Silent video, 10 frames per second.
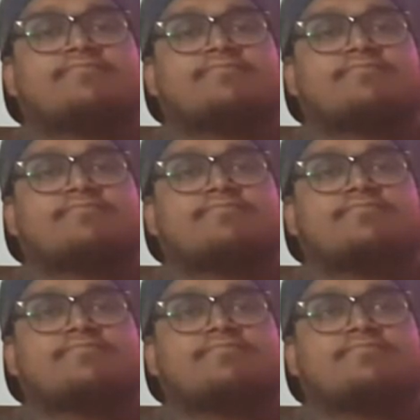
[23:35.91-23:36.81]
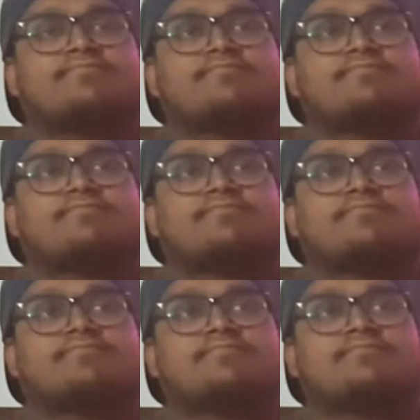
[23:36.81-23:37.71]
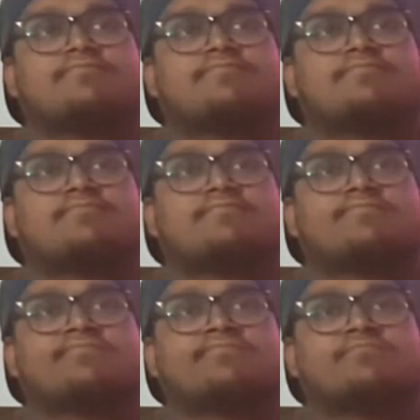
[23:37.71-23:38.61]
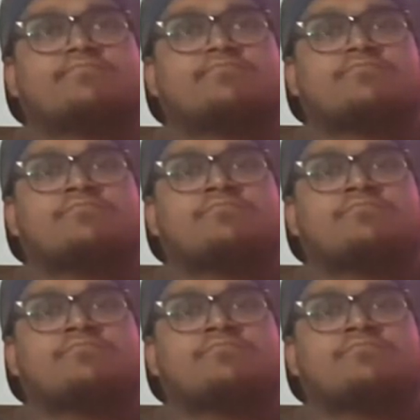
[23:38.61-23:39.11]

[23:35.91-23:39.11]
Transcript: The person shown says nothing.